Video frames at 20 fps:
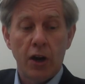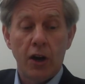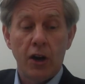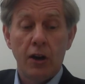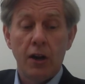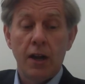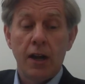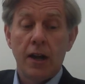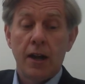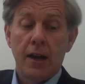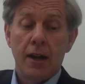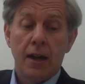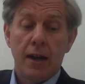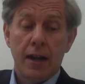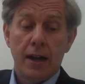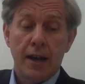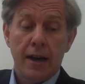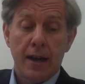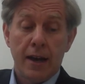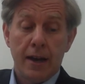are
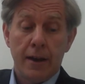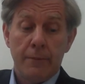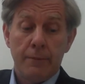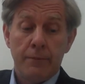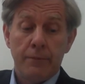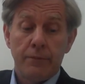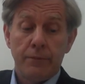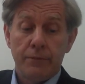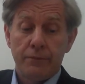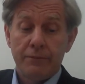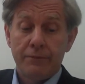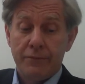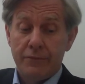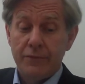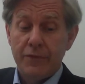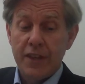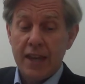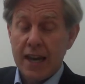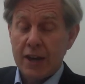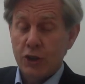
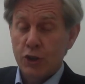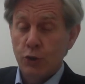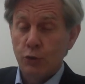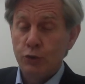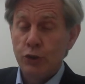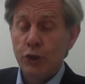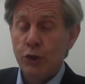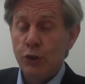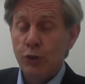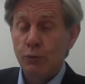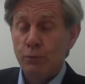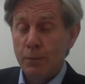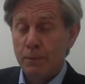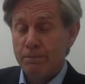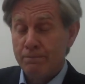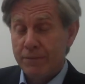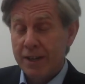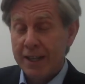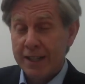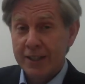the actual new
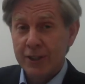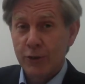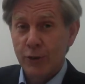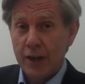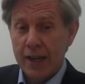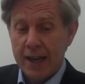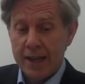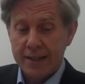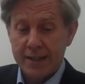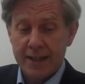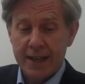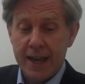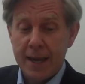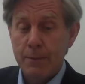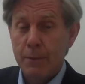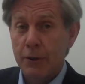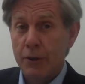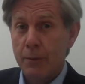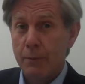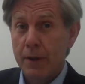political
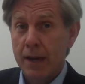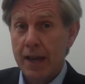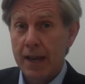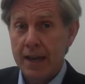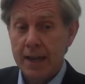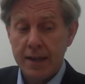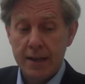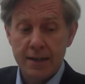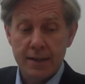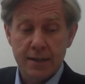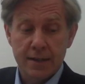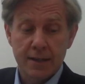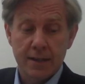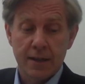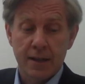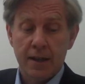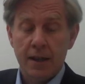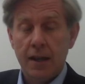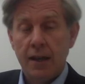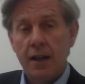landscape and the
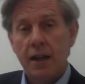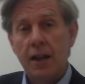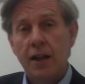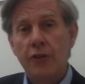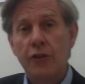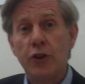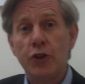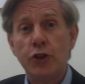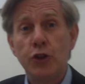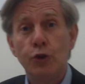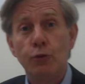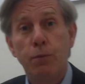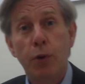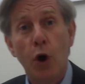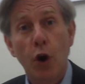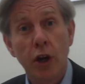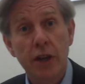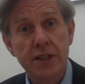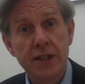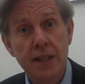players, the new
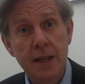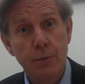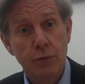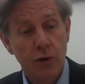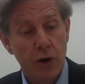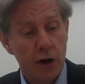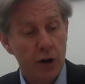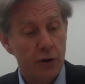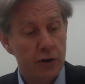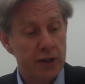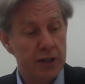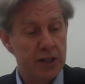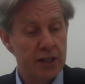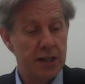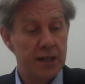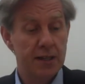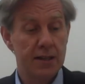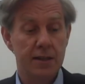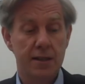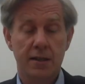policy
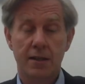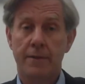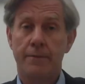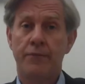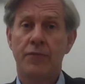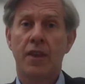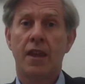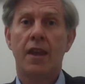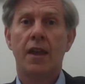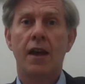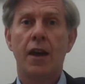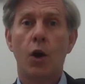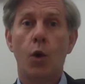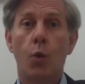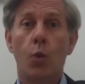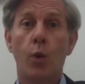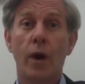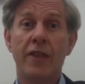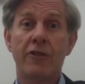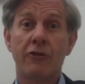priorities,
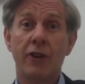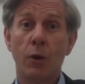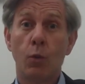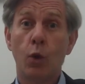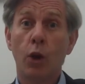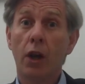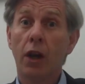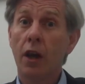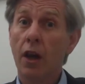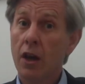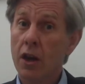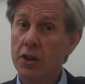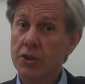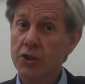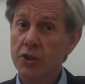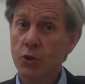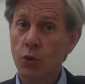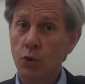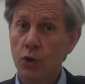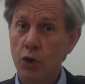whether it will
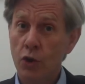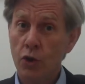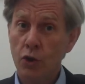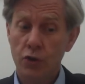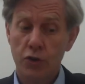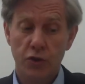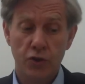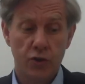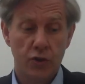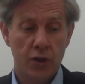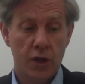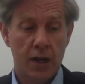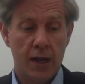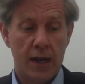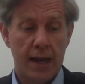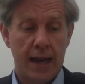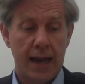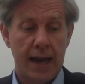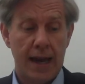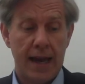last or not,
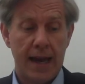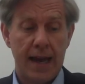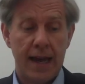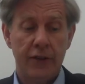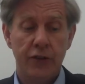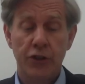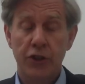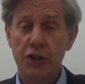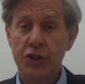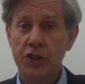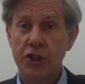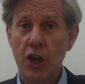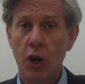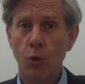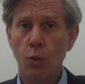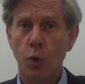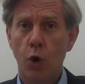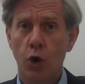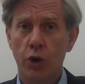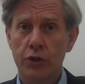and the so
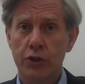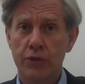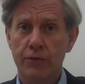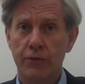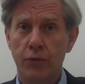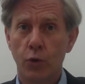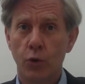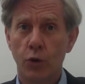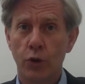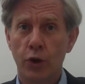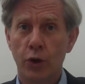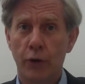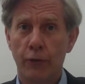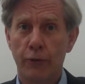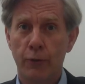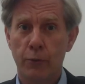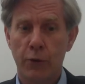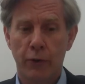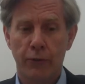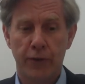what for
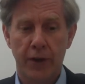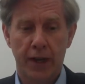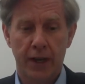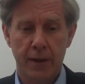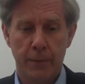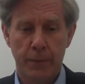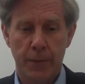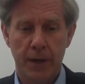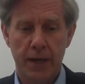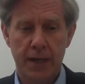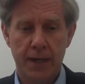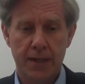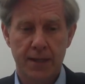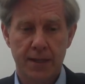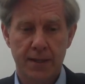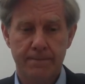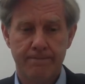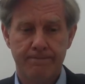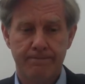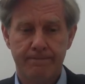not-for-profit
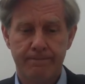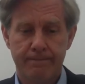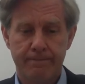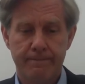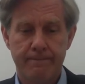companies.